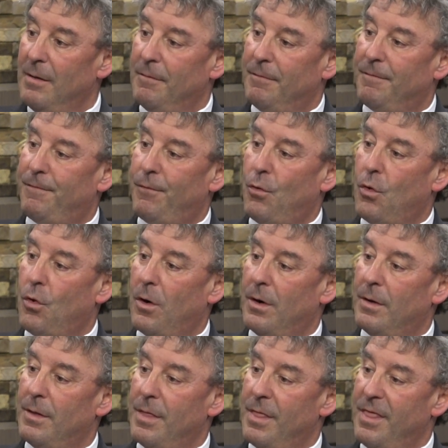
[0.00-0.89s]

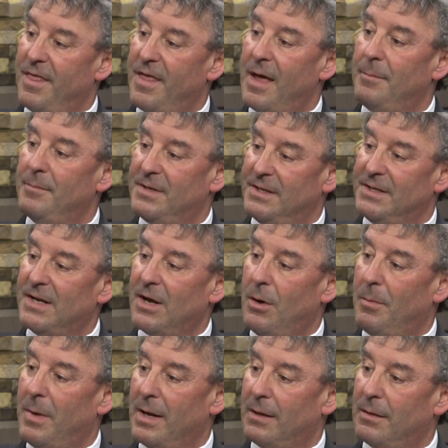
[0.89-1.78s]
for them to
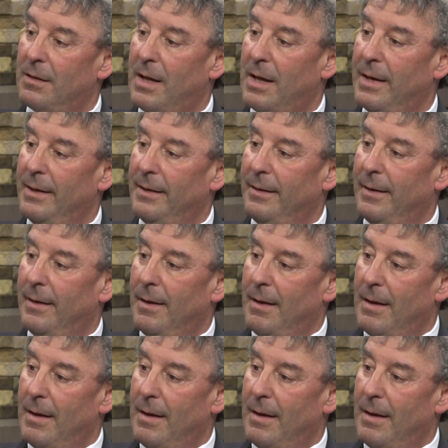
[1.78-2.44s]
tell my client,